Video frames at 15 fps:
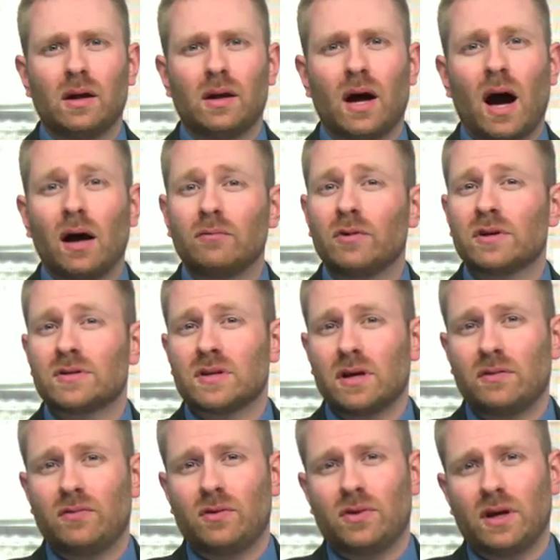Now, obviously,
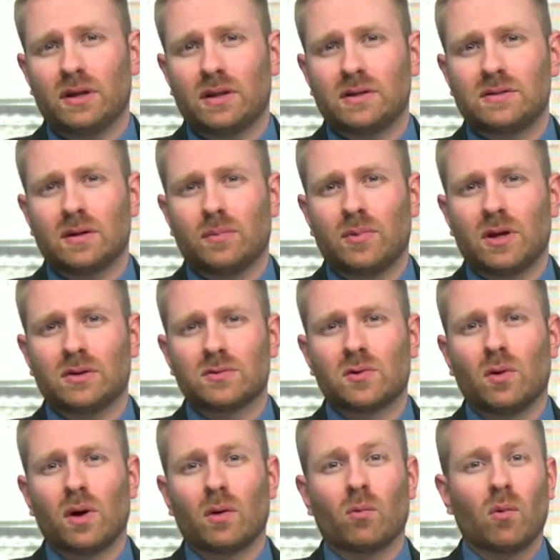if you think that something is
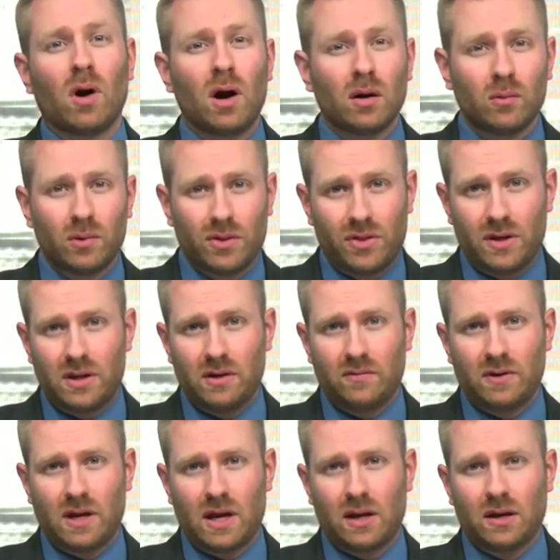going wrong with the
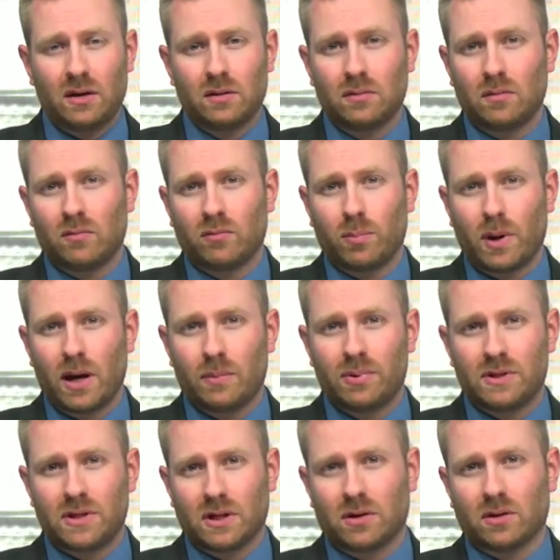dividend by a
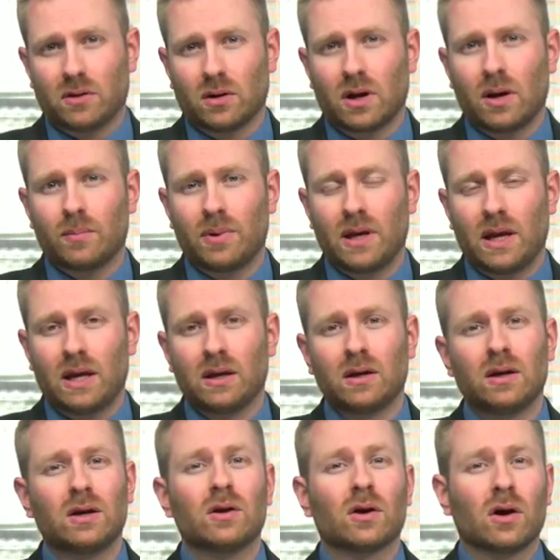particular company,
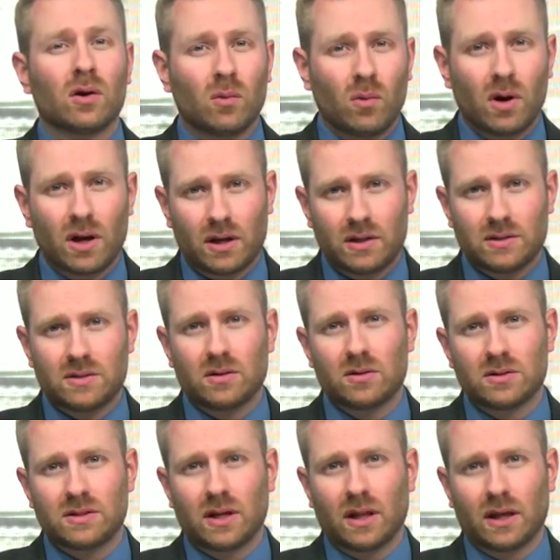you're going to want to
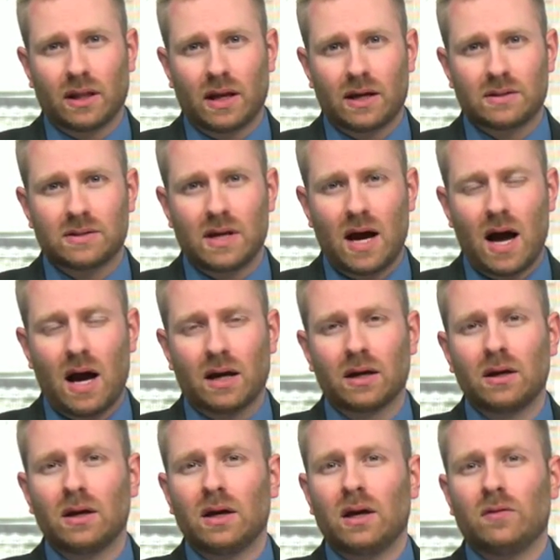consider selling that stock.
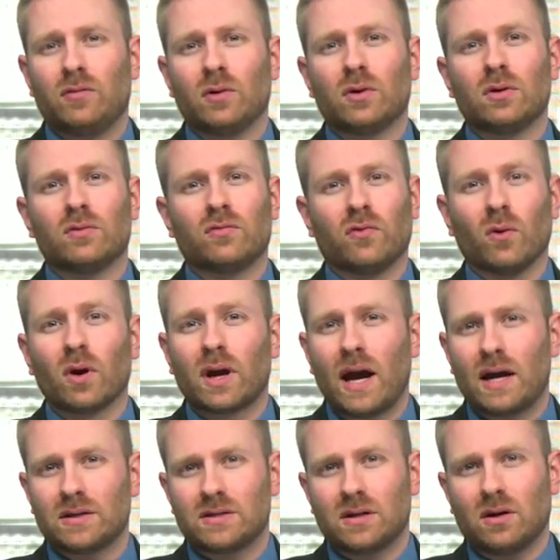If you could have
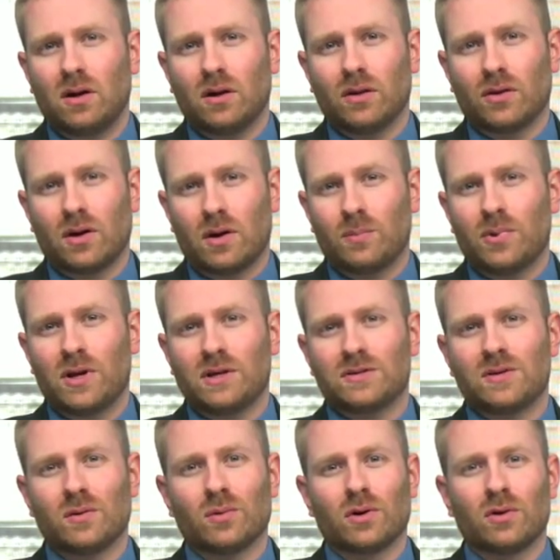forecasted all of the
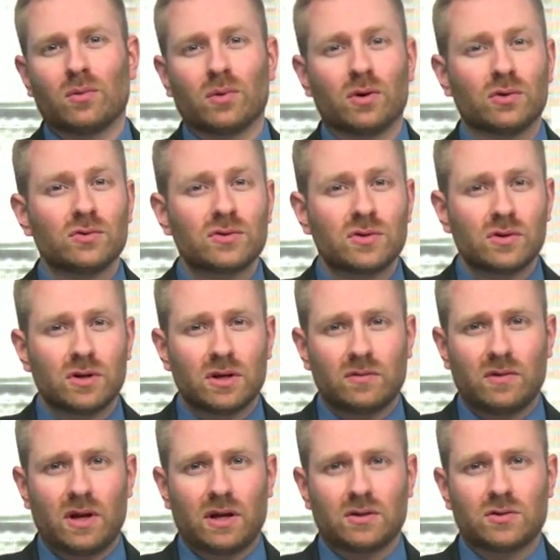companies that were going to reduce their
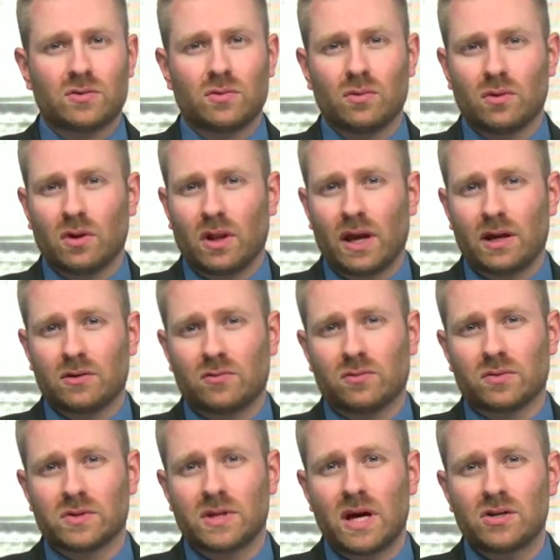dividends through the
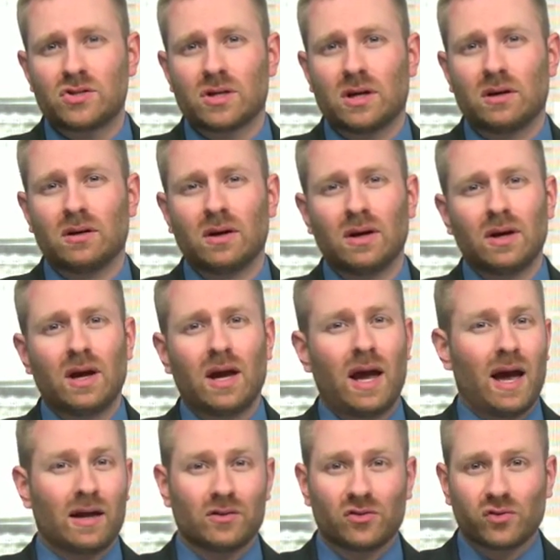latest recession
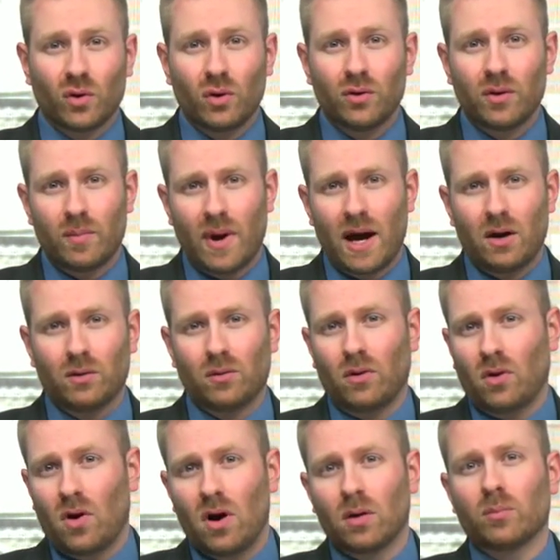and sold them out
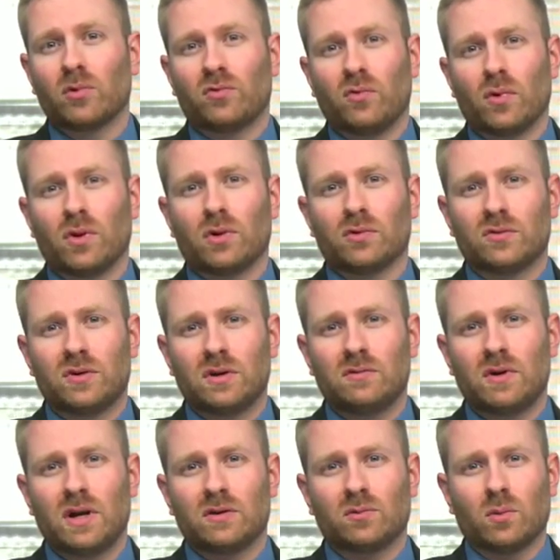long before those
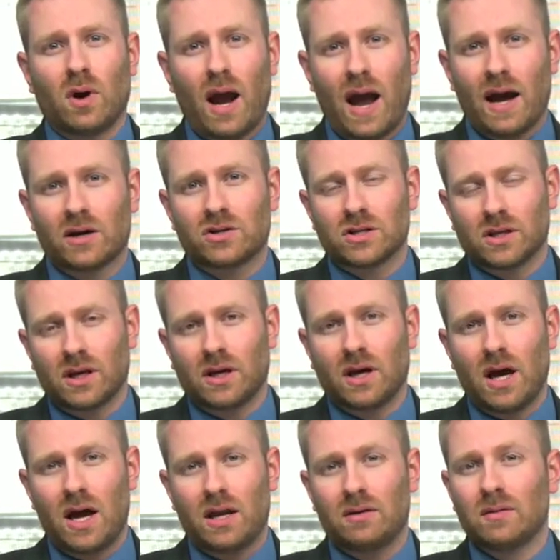dividends were actually
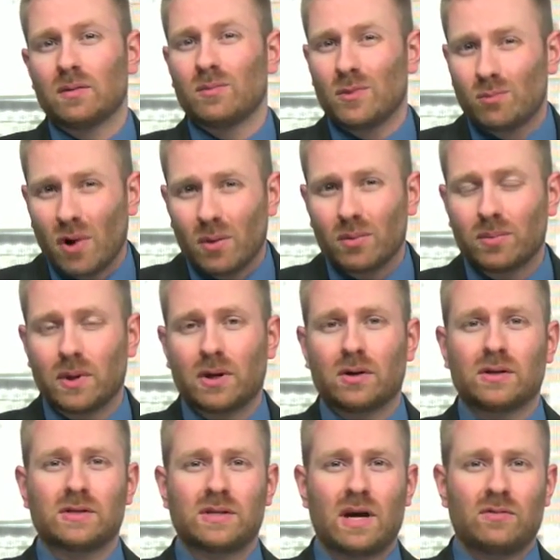cut, probably
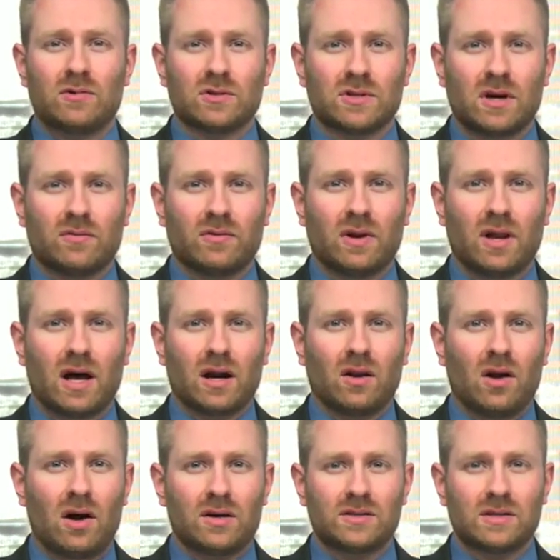could have saved yourself a lot of
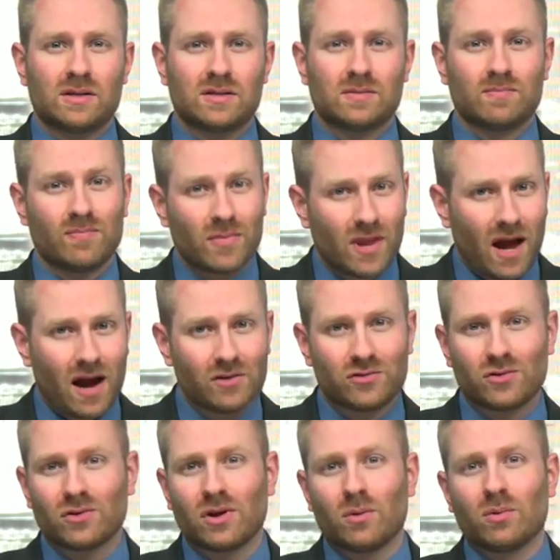losses. I
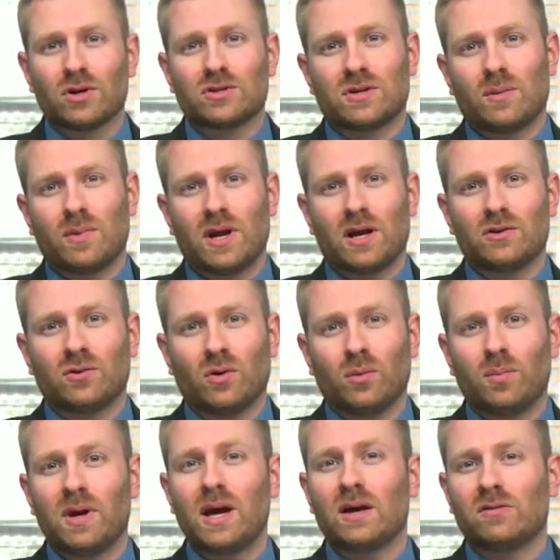certainly wish somebody had told
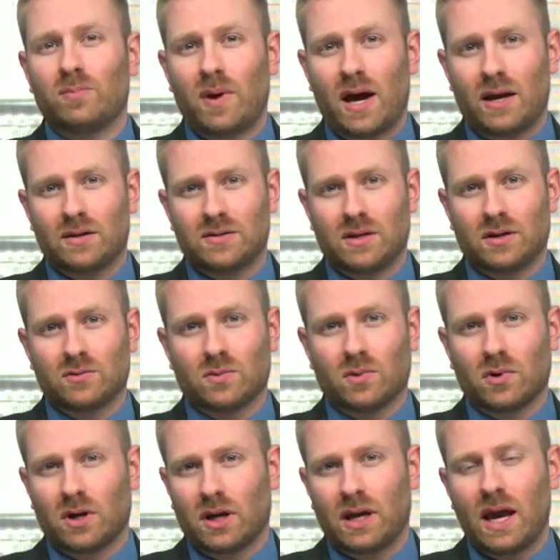me as bad as things were
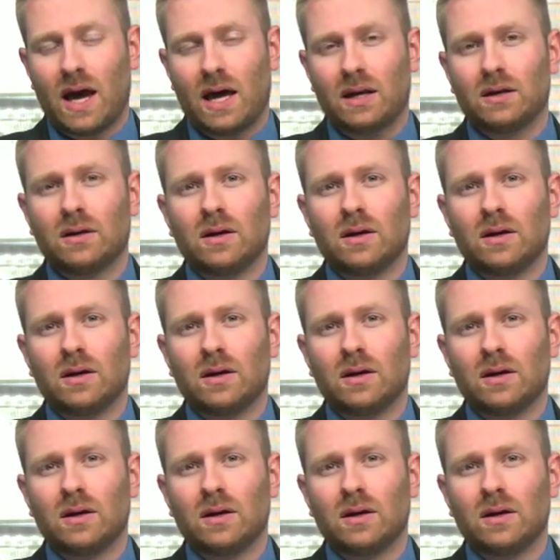going to get.